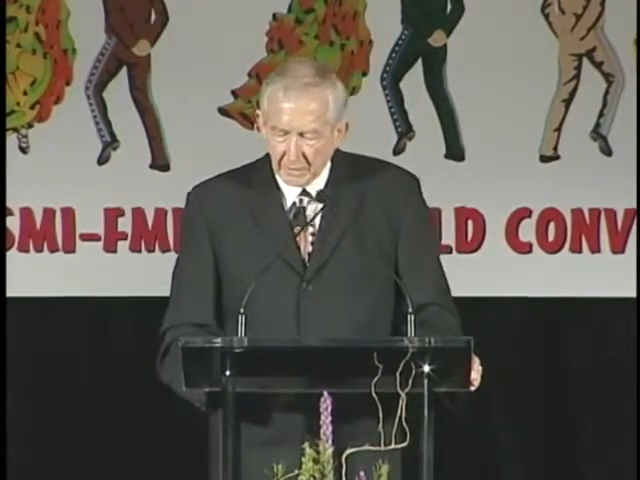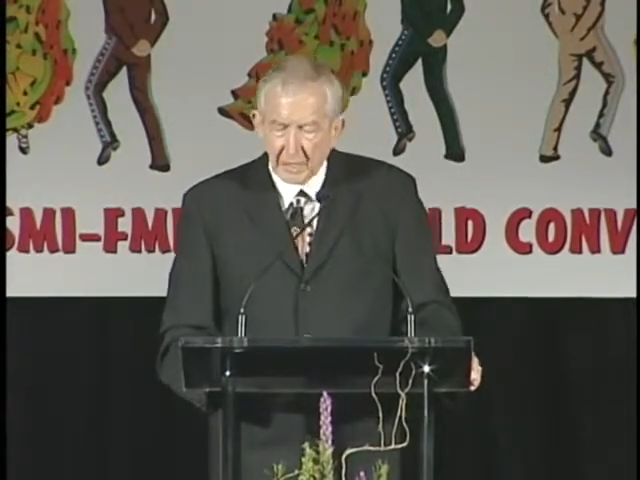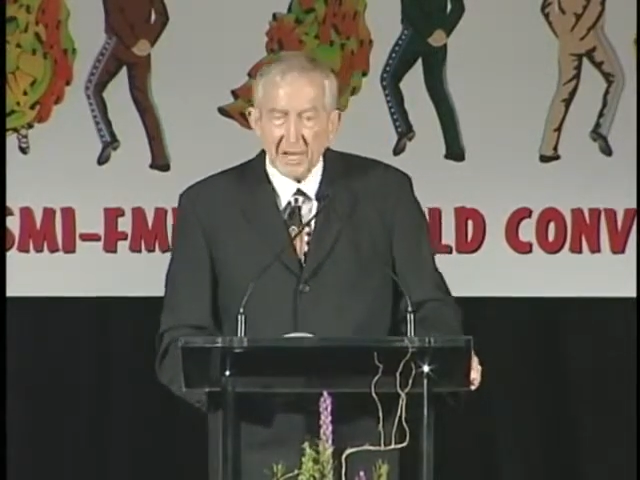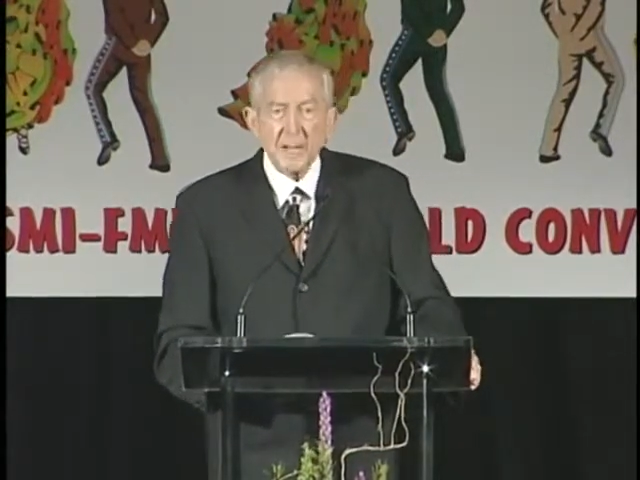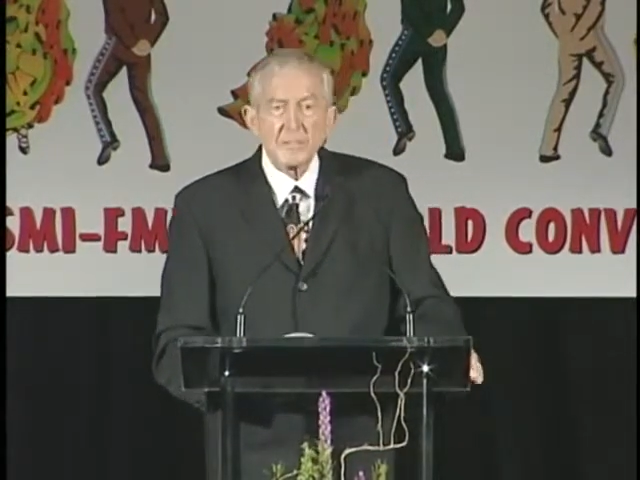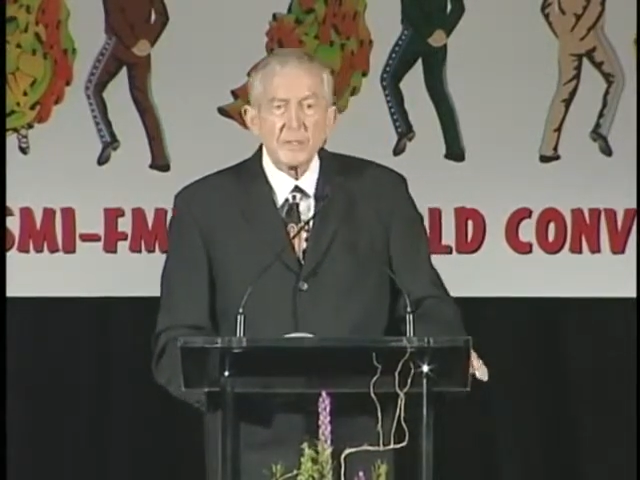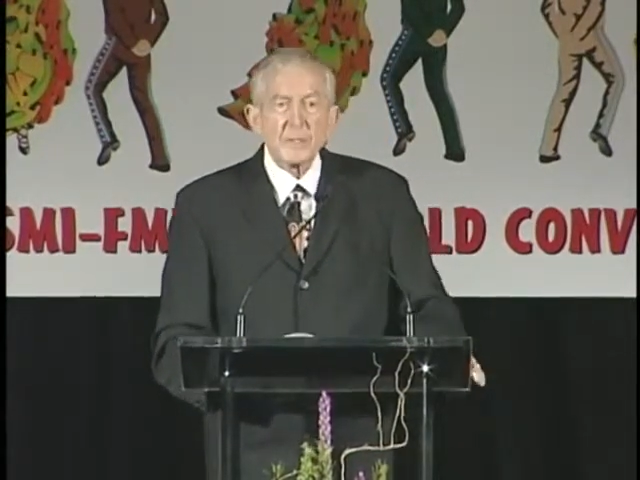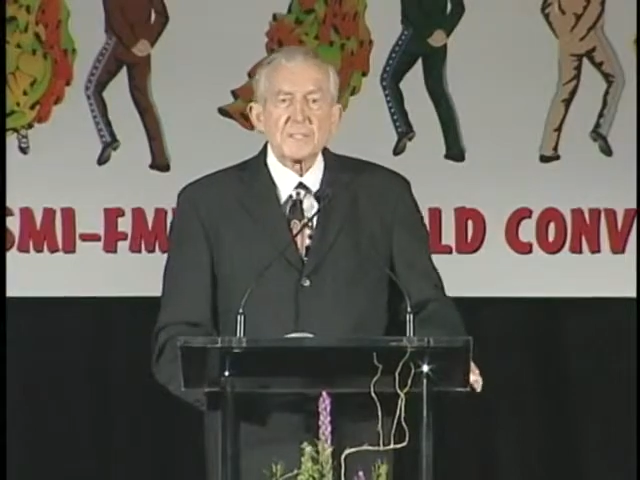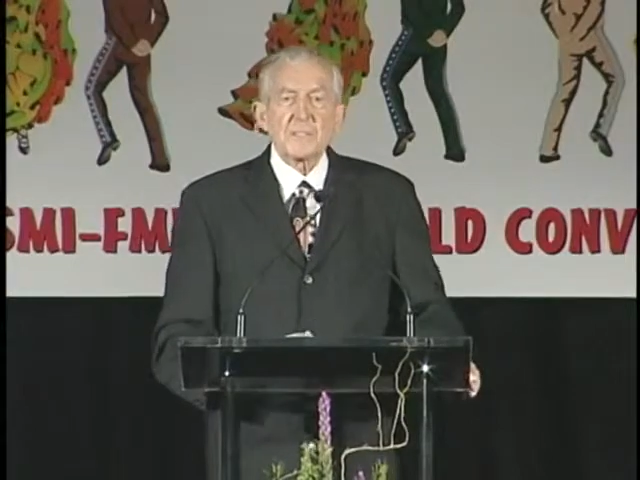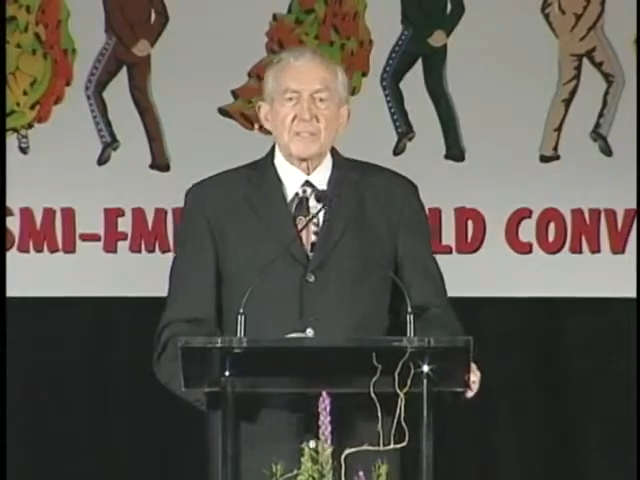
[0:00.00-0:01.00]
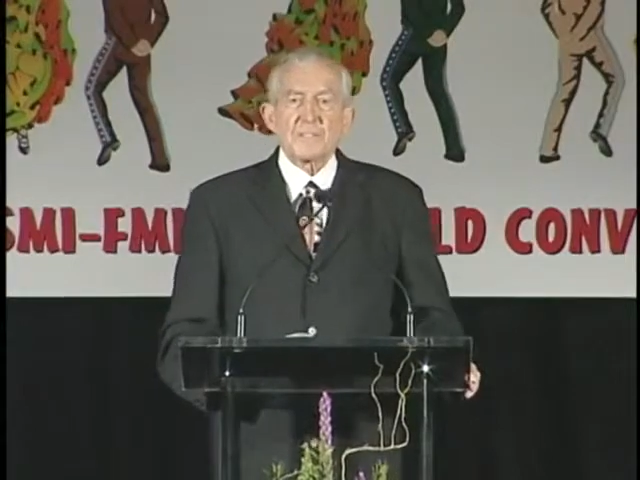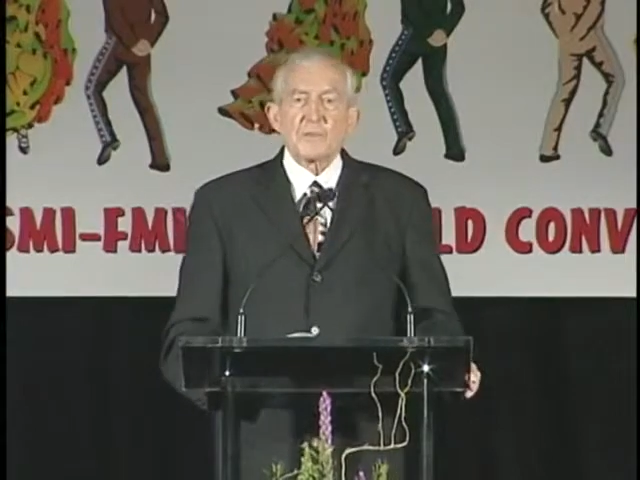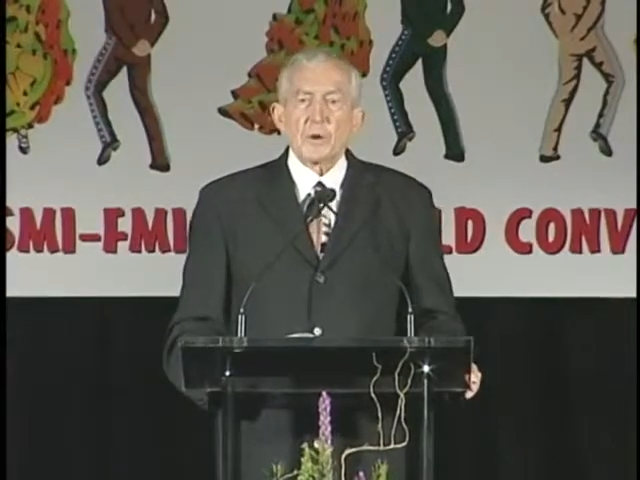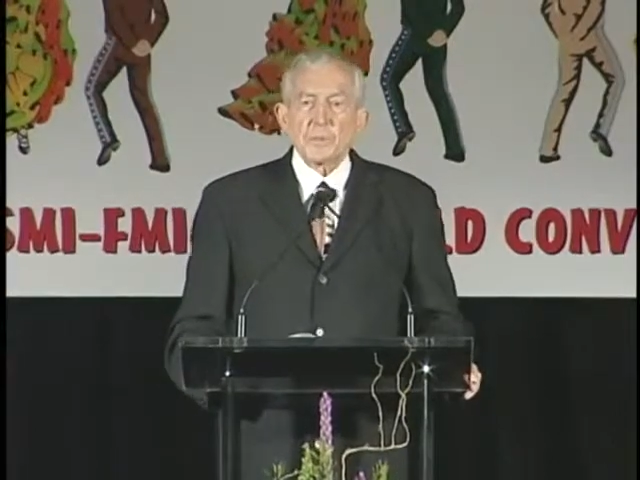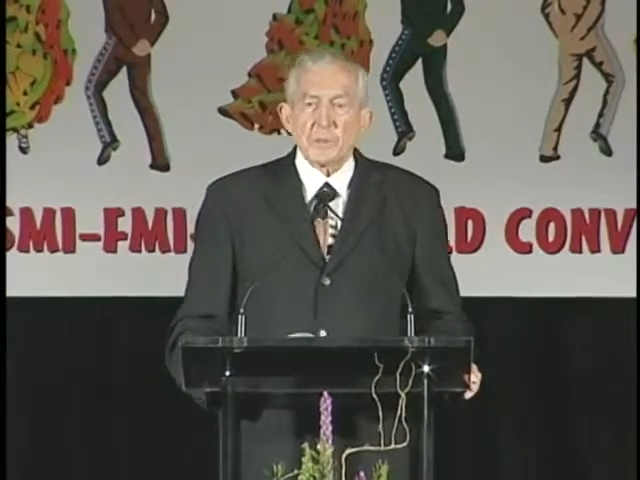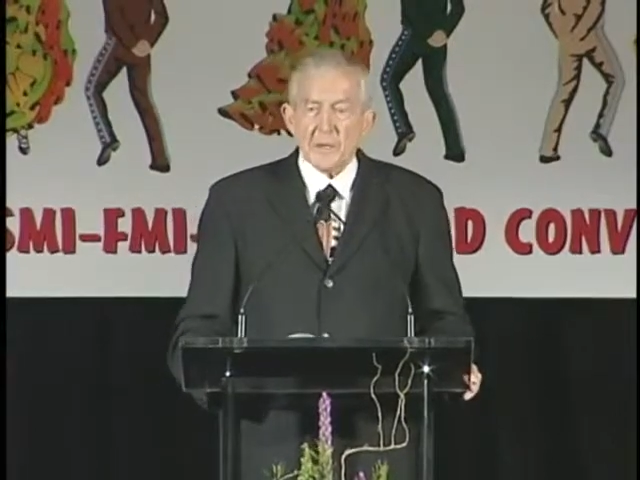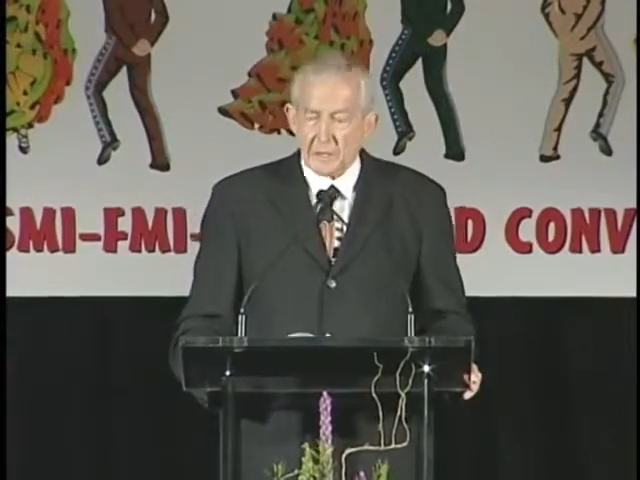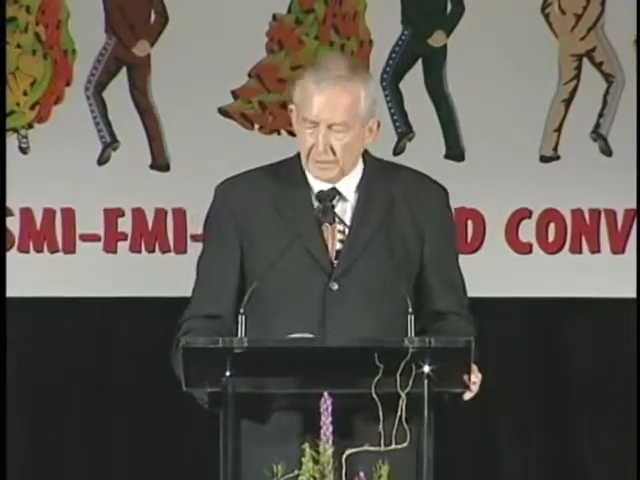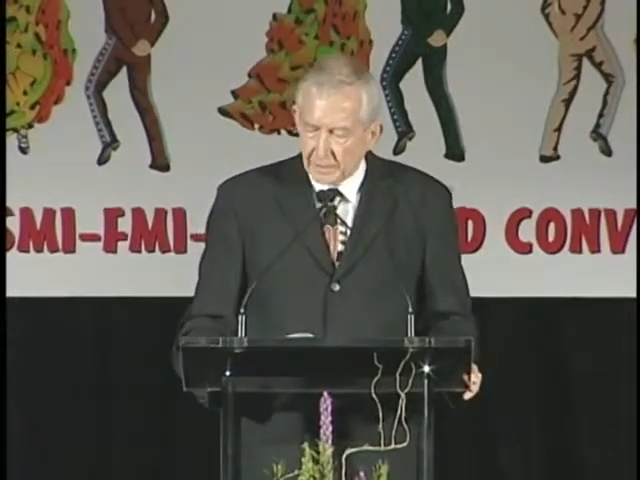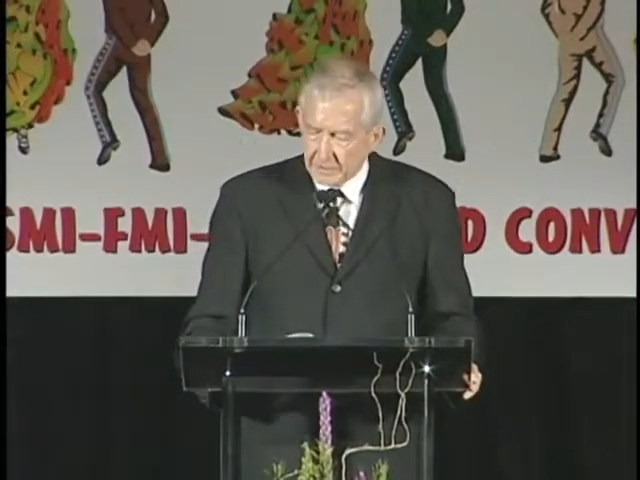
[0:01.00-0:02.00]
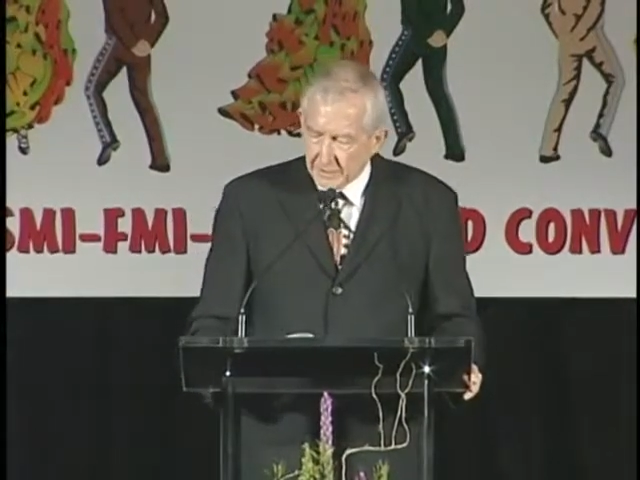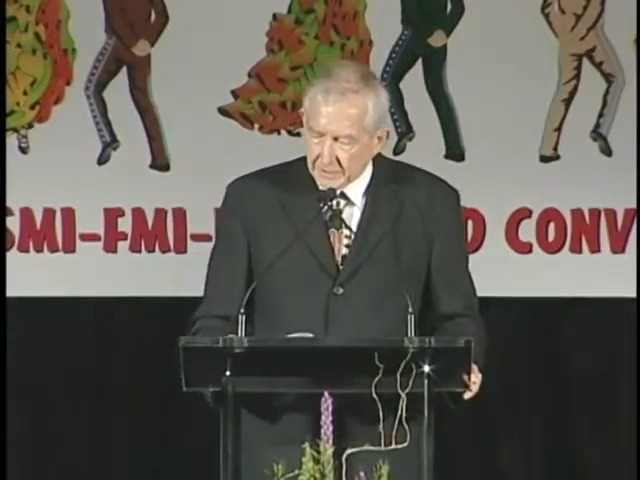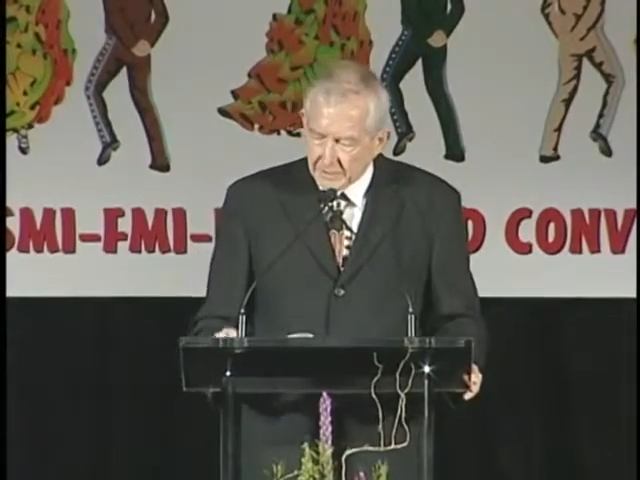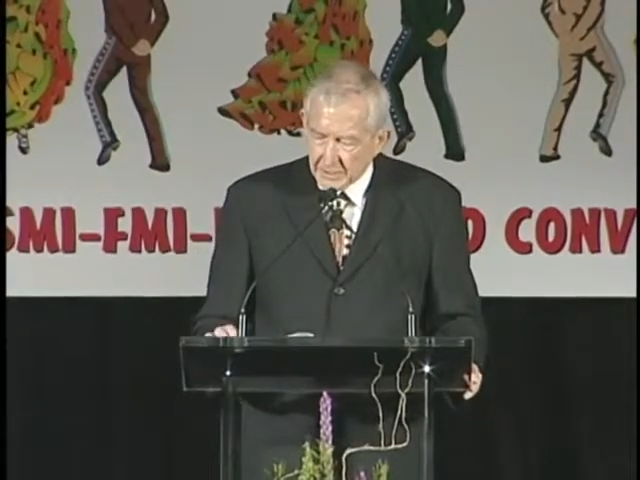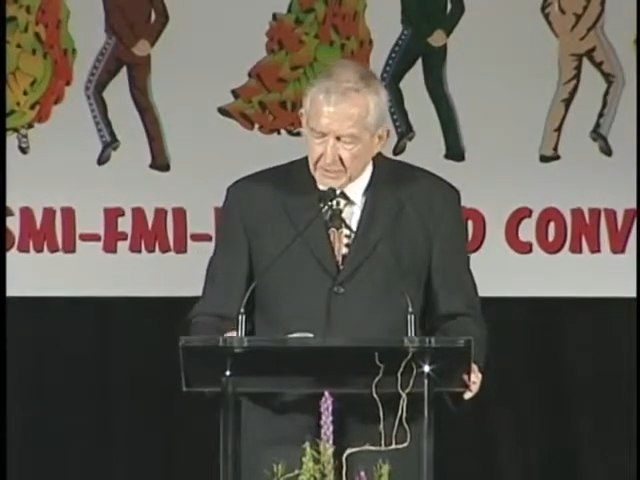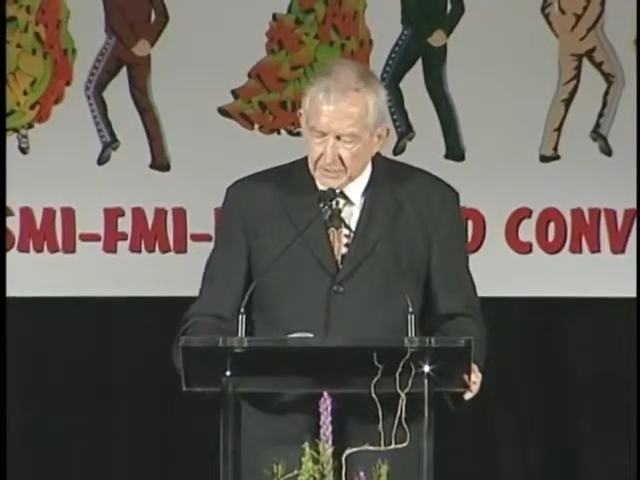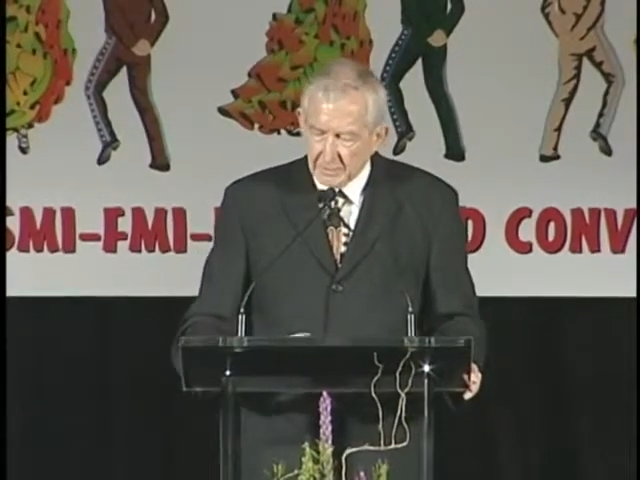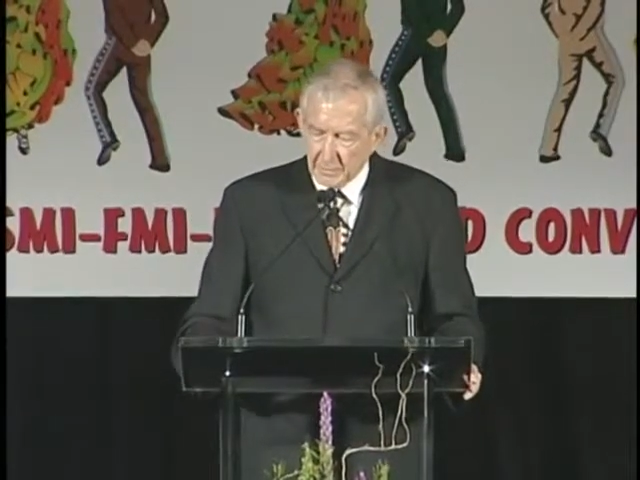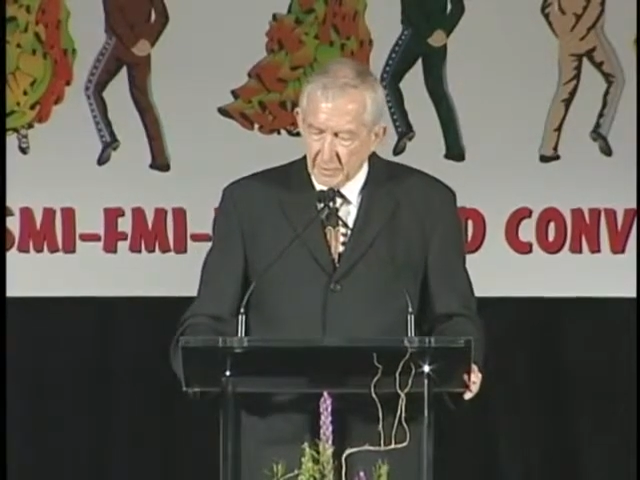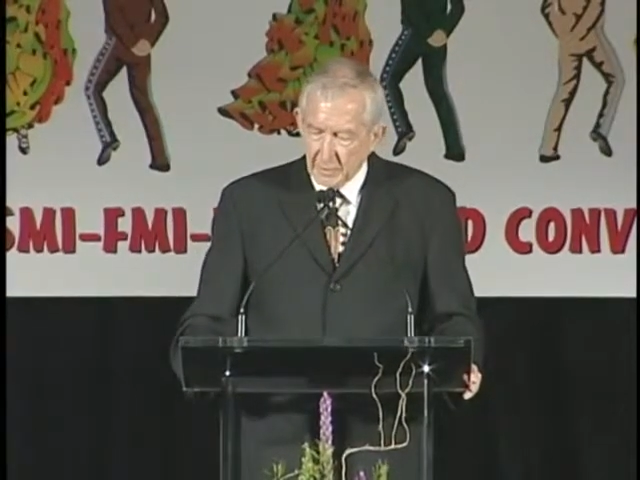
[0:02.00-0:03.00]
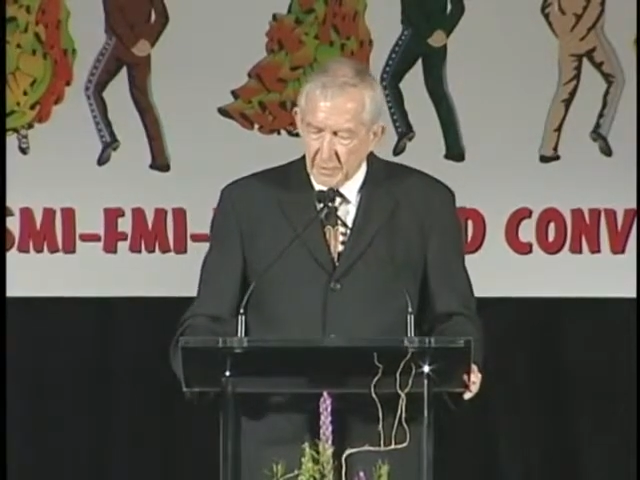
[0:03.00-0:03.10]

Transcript: I've used this formula and this system